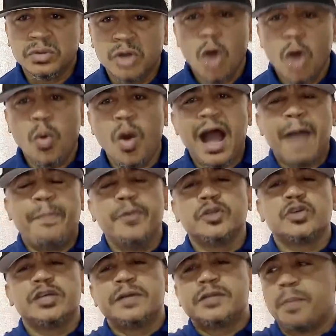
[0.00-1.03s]
What
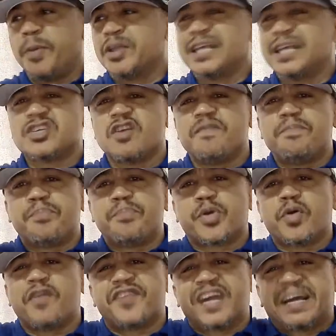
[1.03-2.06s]
happened to the supporters of
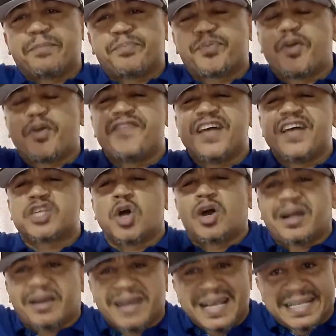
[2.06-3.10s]
Prof Professor
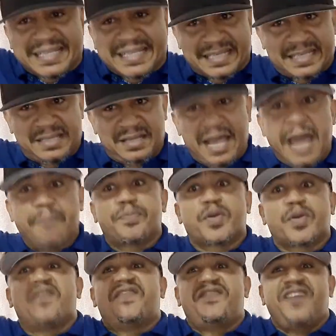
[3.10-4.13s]
Chris, a
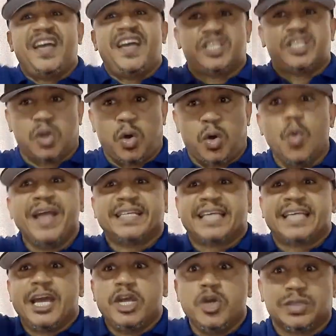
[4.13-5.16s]
professor who is
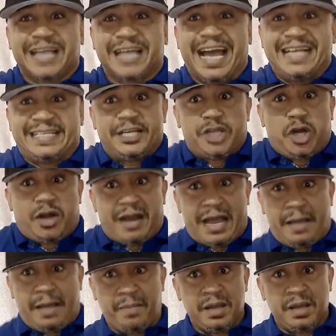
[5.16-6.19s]
a youth, I senior him.